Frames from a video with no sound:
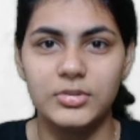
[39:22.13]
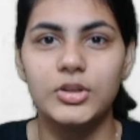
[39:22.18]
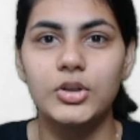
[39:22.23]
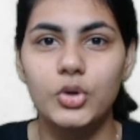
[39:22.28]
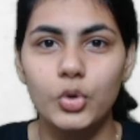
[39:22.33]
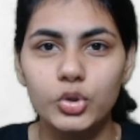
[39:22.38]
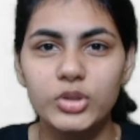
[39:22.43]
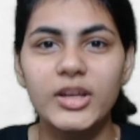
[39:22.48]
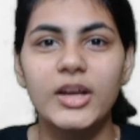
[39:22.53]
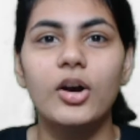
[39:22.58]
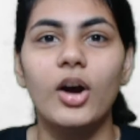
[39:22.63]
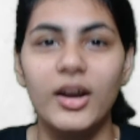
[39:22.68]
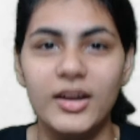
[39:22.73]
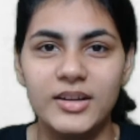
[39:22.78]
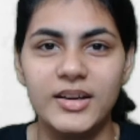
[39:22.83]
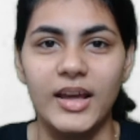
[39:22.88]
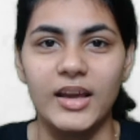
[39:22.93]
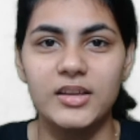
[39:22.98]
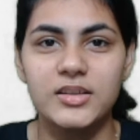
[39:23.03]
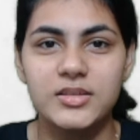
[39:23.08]
to the
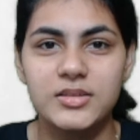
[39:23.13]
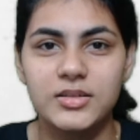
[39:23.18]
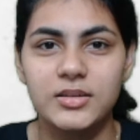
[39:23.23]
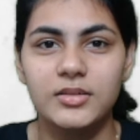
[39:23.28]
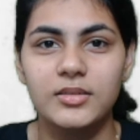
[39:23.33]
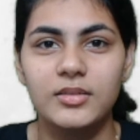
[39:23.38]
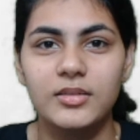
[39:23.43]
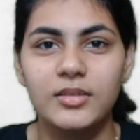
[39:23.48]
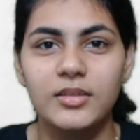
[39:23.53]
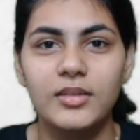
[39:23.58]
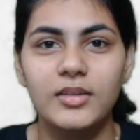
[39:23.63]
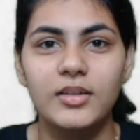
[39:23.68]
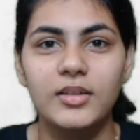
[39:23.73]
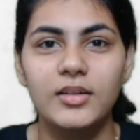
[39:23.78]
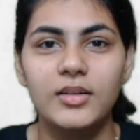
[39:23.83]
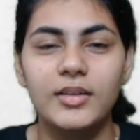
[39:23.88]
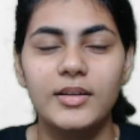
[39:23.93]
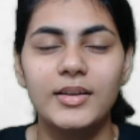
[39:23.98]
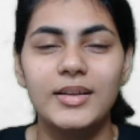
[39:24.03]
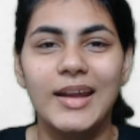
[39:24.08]
context,
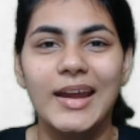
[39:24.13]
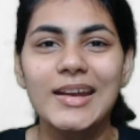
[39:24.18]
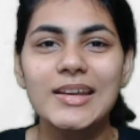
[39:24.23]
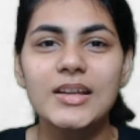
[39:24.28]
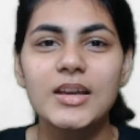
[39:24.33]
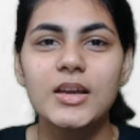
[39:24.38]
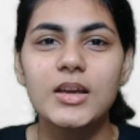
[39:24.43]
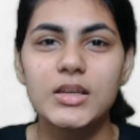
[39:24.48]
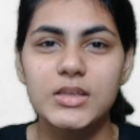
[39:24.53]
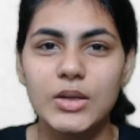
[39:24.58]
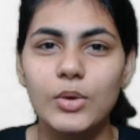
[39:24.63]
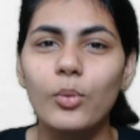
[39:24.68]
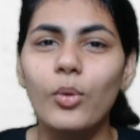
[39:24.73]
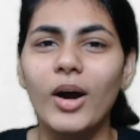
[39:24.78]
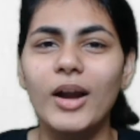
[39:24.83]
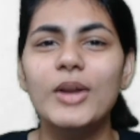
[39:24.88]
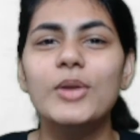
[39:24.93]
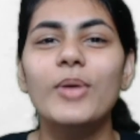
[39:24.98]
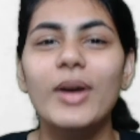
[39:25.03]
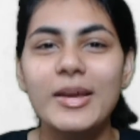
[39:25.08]
right? So
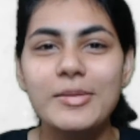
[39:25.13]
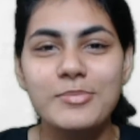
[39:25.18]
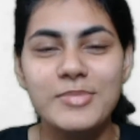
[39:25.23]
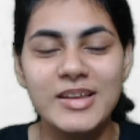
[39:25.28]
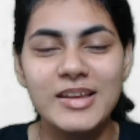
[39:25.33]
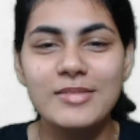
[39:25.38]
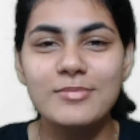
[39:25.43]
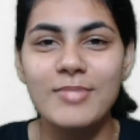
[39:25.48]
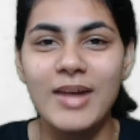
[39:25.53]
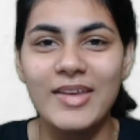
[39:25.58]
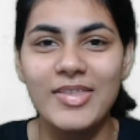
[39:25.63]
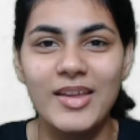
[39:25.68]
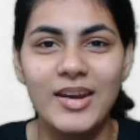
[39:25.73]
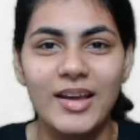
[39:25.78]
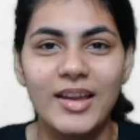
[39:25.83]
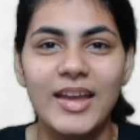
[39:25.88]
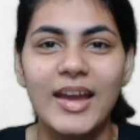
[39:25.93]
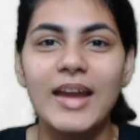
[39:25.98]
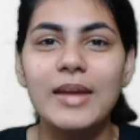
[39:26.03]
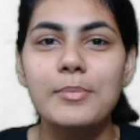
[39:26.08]
what do I mean by that?
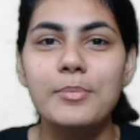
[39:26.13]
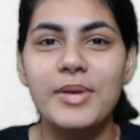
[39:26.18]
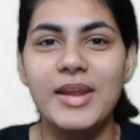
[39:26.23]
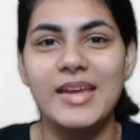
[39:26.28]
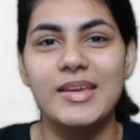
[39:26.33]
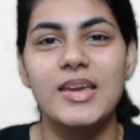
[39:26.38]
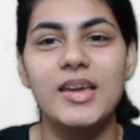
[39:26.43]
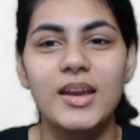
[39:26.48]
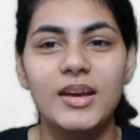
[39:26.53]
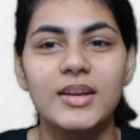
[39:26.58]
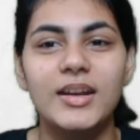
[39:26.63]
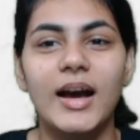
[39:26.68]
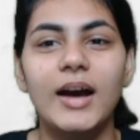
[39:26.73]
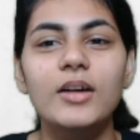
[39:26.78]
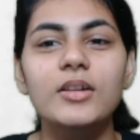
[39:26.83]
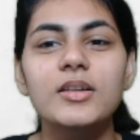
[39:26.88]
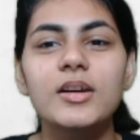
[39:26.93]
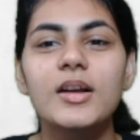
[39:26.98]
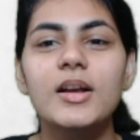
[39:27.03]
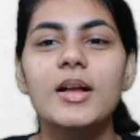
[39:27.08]
Again, breaking it
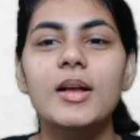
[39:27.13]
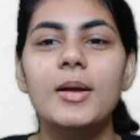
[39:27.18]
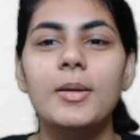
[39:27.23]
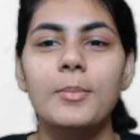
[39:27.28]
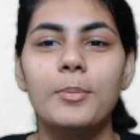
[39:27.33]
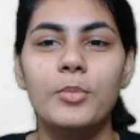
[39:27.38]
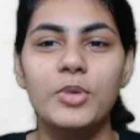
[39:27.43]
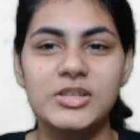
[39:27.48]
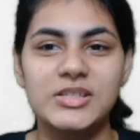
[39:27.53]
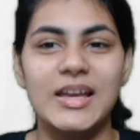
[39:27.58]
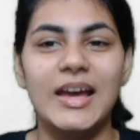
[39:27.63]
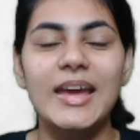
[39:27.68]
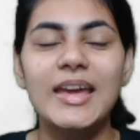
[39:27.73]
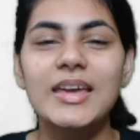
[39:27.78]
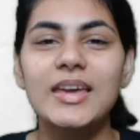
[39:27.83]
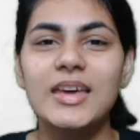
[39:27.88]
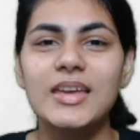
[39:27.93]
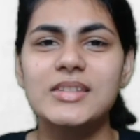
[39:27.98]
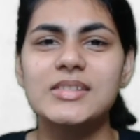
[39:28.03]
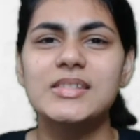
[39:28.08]
down,
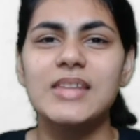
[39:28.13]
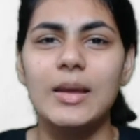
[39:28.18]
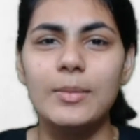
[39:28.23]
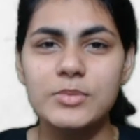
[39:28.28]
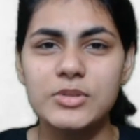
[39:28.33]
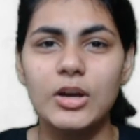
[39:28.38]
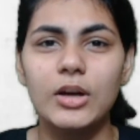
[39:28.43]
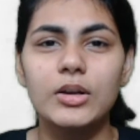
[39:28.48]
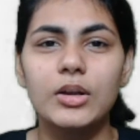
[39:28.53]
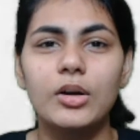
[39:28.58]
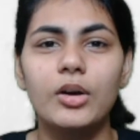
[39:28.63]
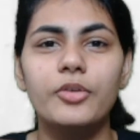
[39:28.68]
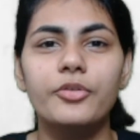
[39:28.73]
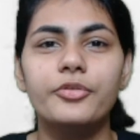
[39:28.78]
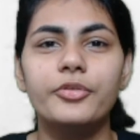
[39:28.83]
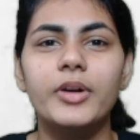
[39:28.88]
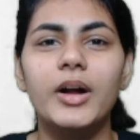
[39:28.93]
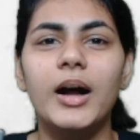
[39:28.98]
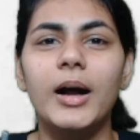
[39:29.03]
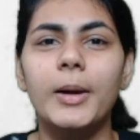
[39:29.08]
mosaic is some sort
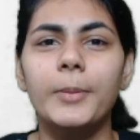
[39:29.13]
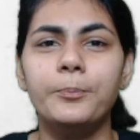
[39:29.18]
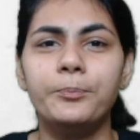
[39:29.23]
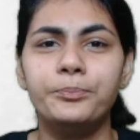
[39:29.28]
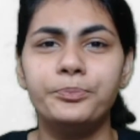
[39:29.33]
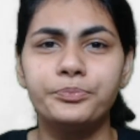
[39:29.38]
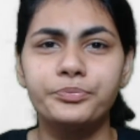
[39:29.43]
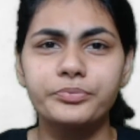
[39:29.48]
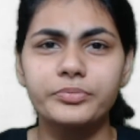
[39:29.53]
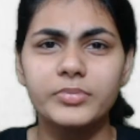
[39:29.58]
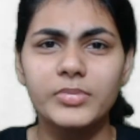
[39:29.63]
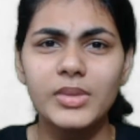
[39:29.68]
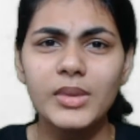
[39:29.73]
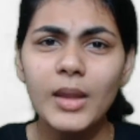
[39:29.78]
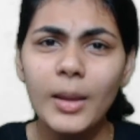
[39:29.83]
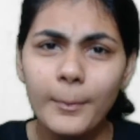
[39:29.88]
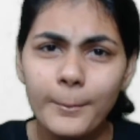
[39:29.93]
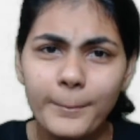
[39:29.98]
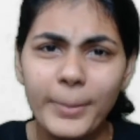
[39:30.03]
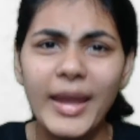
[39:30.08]
of
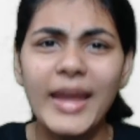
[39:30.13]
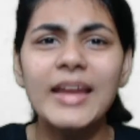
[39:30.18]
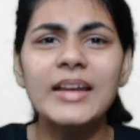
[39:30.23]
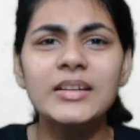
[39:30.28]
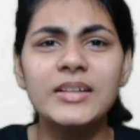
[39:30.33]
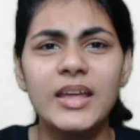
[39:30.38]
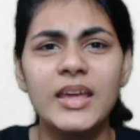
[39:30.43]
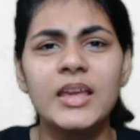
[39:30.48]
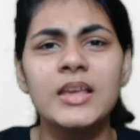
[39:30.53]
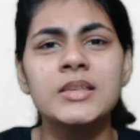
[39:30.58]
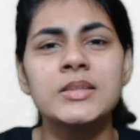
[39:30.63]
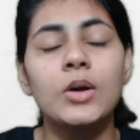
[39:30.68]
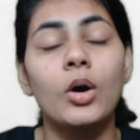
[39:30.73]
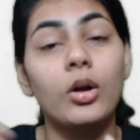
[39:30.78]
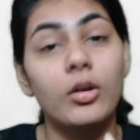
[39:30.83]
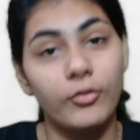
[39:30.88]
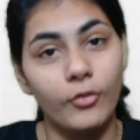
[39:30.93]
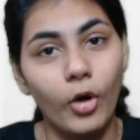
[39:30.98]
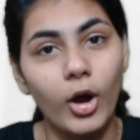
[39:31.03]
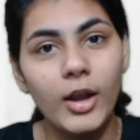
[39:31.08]
paintings
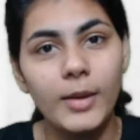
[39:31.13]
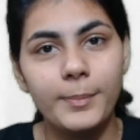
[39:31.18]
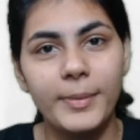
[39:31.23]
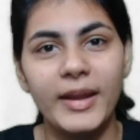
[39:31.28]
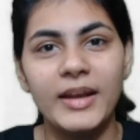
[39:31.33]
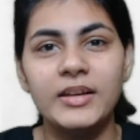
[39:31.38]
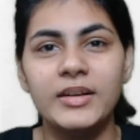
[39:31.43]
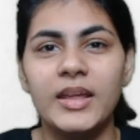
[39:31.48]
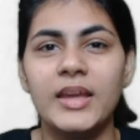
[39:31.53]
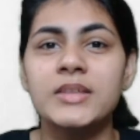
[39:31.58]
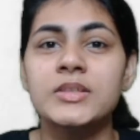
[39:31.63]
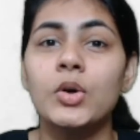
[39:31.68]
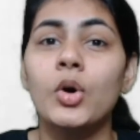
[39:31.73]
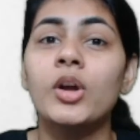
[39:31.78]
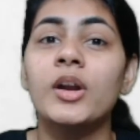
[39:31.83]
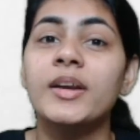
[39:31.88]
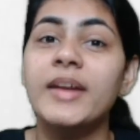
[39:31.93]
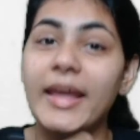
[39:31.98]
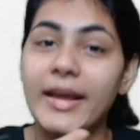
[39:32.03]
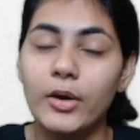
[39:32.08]
or wall paintings
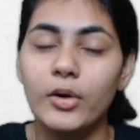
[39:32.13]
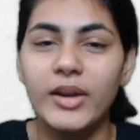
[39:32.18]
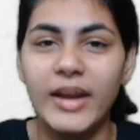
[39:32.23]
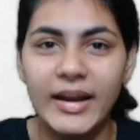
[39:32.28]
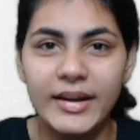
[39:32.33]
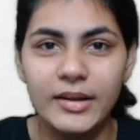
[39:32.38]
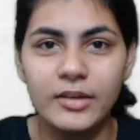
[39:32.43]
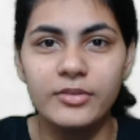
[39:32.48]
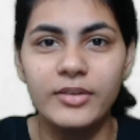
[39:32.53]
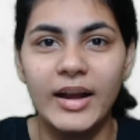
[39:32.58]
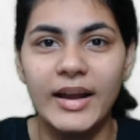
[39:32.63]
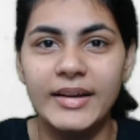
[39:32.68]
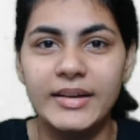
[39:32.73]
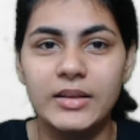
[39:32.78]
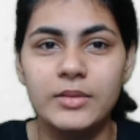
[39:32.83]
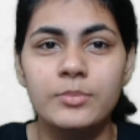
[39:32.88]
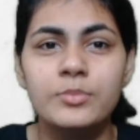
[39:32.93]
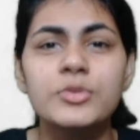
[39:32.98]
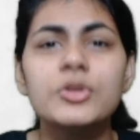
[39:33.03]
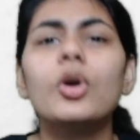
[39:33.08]
or decorative
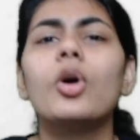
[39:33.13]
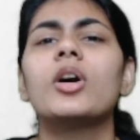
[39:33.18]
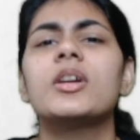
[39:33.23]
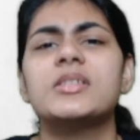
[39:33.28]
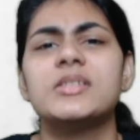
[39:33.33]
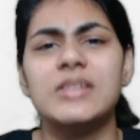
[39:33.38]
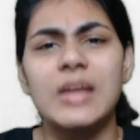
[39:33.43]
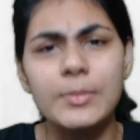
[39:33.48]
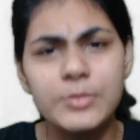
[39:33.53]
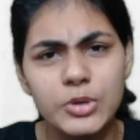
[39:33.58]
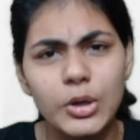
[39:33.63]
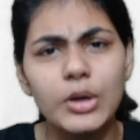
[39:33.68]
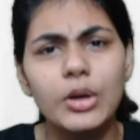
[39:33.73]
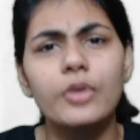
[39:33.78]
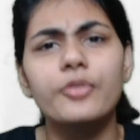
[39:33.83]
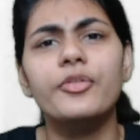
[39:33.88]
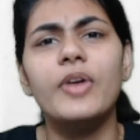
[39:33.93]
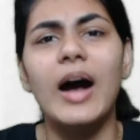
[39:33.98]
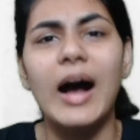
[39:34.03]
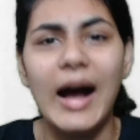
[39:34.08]
items or some sort
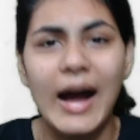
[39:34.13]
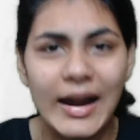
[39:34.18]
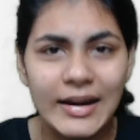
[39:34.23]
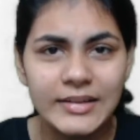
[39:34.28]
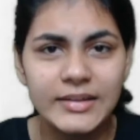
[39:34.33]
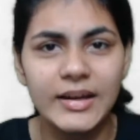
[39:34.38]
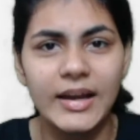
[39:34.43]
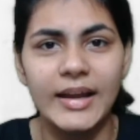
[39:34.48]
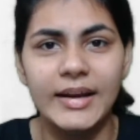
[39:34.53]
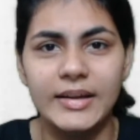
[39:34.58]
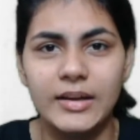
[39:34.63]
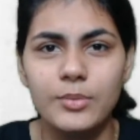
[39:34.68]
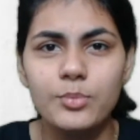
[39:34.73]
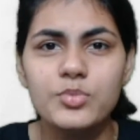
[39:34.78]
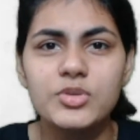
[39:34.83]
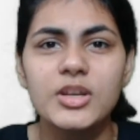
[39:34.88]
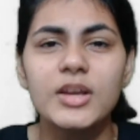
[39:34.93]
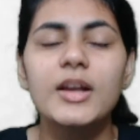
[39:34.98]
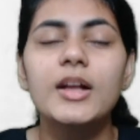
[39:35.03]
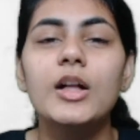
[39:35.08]
of art
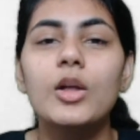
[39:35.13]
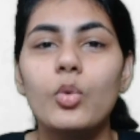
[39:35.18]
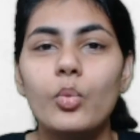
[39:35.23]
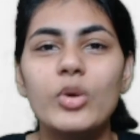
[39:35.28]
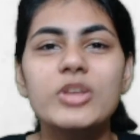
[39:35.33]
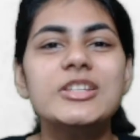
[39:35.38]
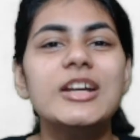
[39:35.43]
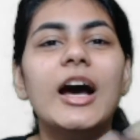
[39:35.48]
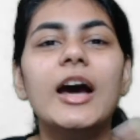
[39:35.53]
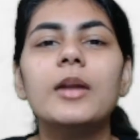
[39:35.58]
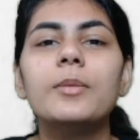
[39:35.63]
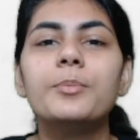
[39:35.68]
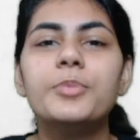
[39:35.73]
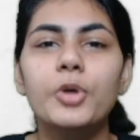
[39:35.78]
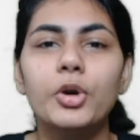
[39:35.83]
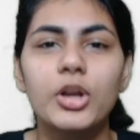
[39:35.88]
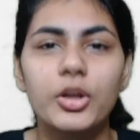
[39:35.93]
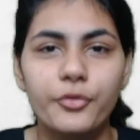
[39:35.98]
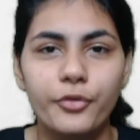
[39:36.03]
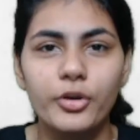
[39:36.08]
items which are
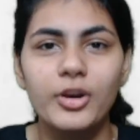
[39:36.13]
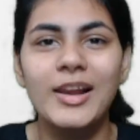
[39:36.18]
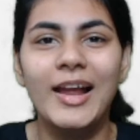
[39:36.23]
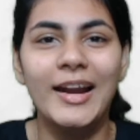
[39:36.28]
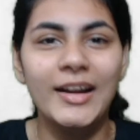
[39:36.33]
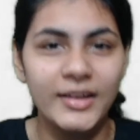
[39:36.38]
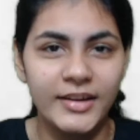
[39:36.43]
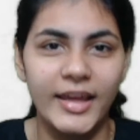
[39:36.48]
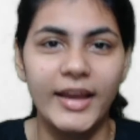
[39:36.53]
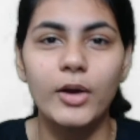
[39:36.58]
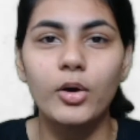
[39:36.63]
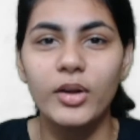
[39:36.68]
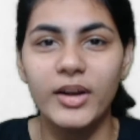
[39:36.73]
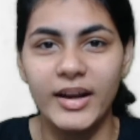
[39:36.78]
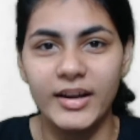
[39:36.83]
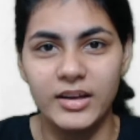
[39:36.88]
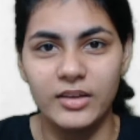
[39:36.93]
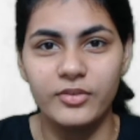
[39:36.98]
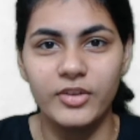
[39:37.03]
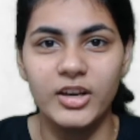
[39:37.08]
beautiful and
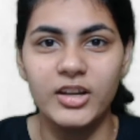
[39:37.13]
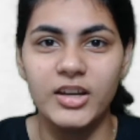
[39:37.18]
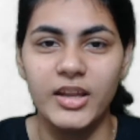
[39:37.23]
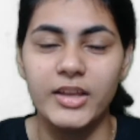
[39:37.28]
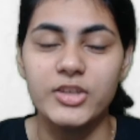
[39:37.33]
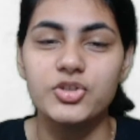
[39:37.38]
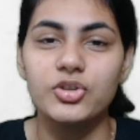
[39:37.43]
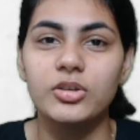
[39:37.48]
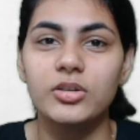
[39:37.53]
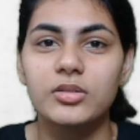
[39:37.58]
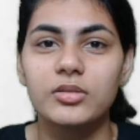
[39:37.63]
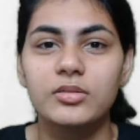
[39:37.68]
decorative in nature.